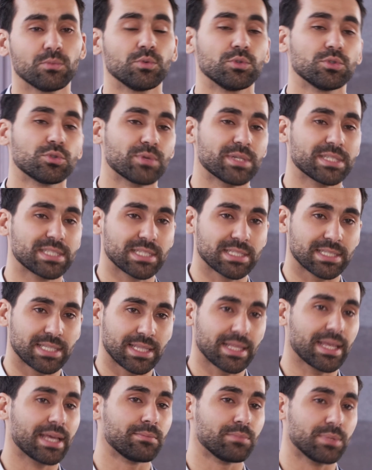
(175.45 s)
wound dressings
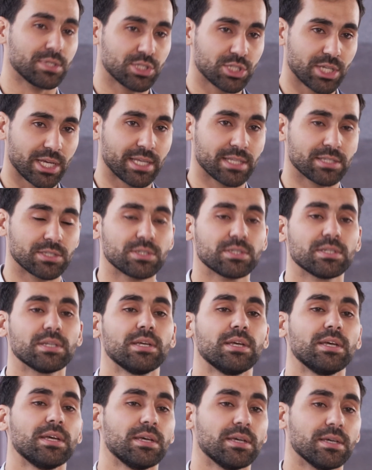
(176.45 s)
that can be changed
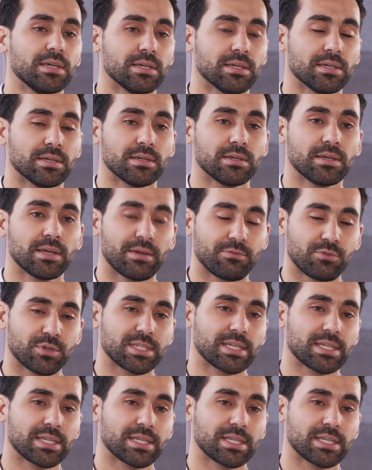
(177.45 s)
uh, every